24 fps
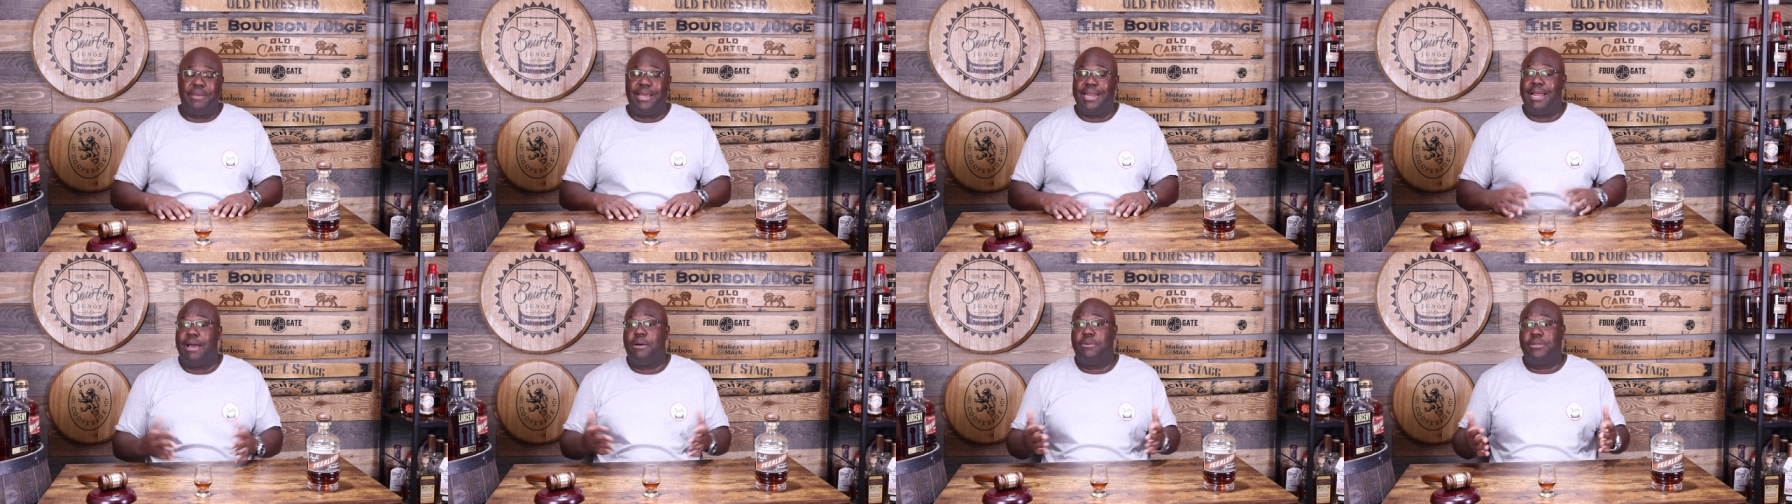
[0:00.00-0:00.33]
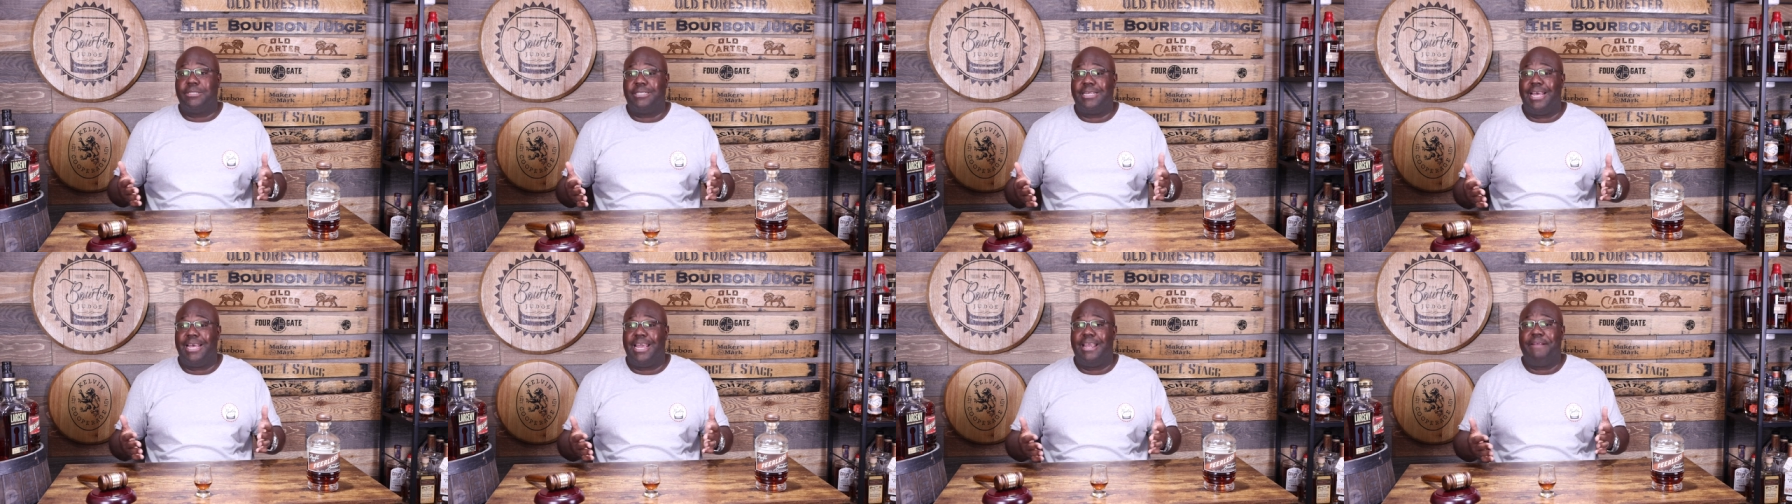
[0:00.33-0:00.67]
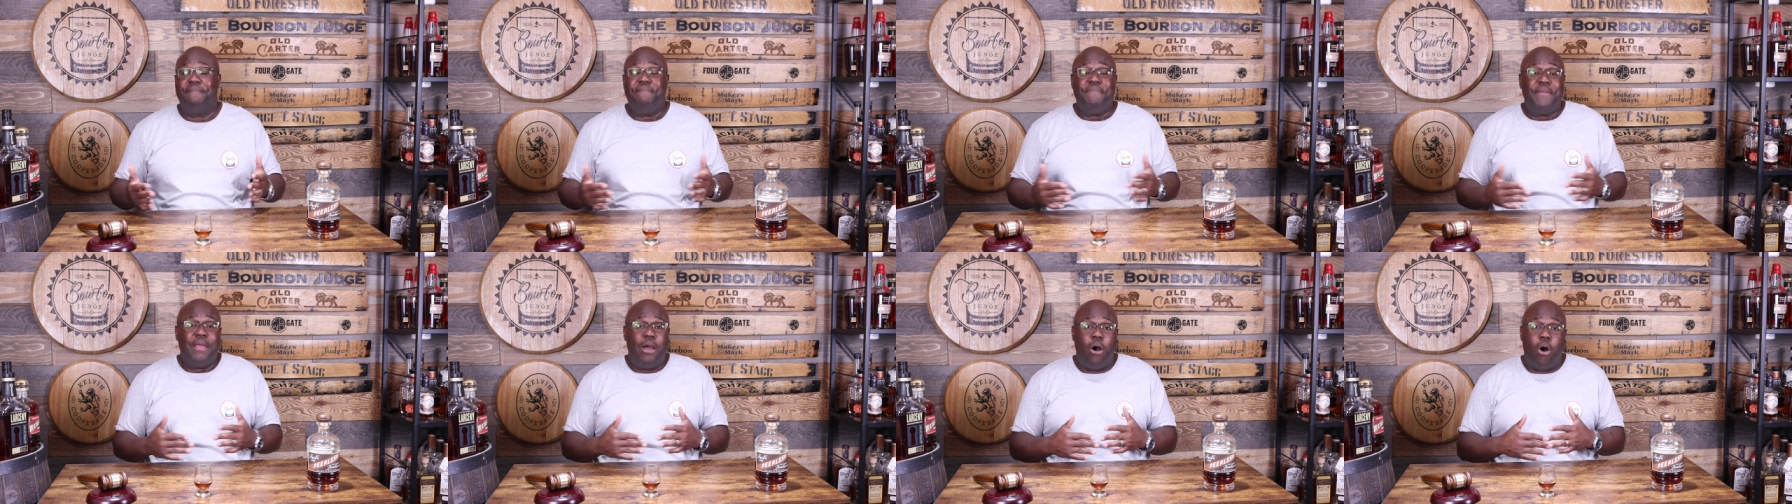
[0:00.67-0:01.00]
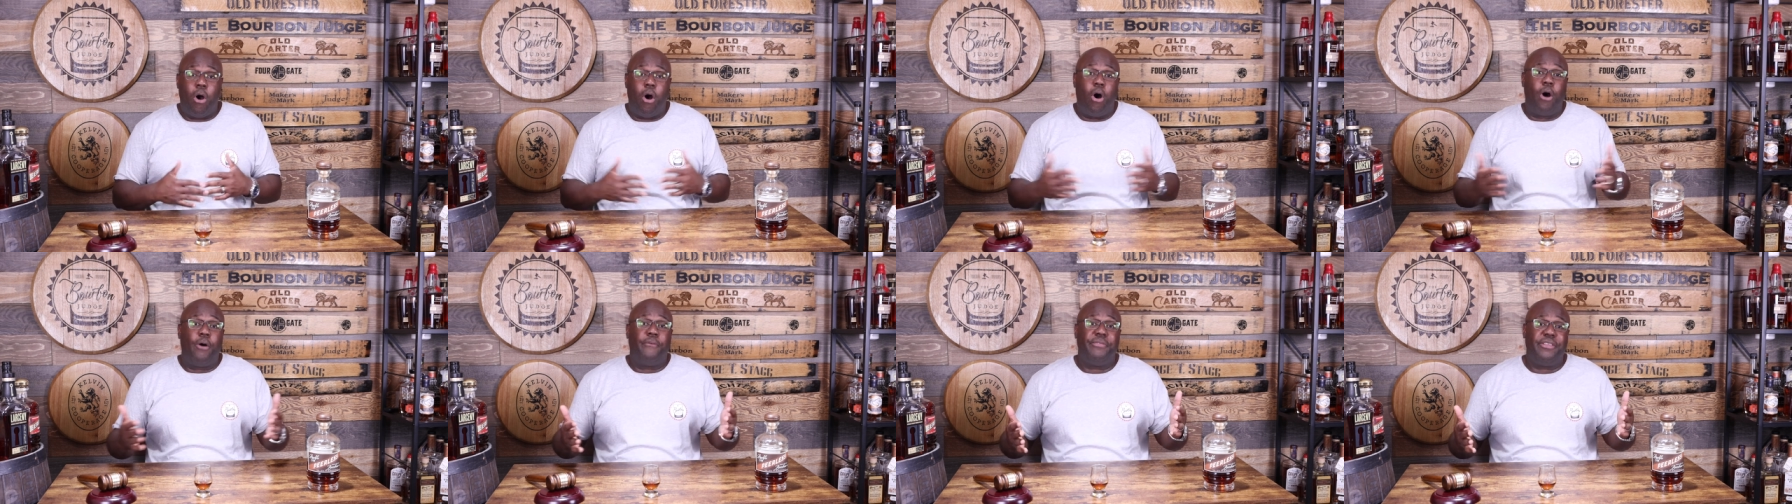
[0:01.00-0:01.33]
And I will say,
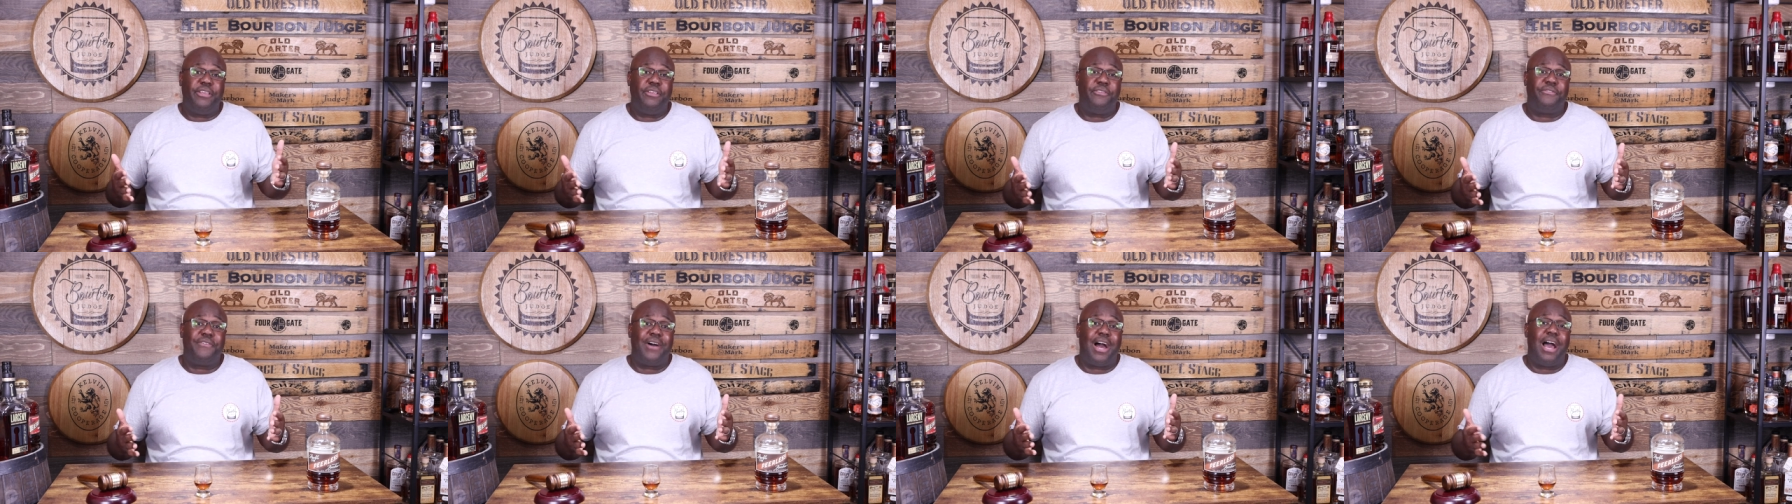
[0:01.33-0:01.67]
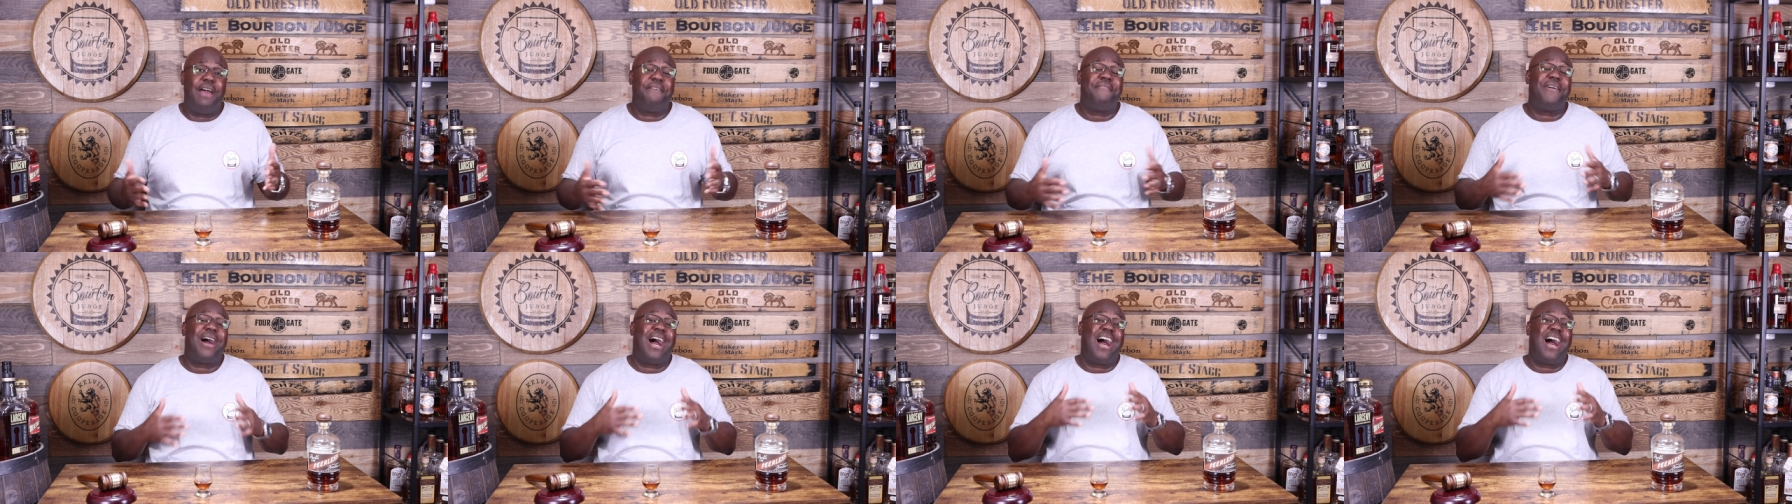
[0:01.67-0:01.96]
all these five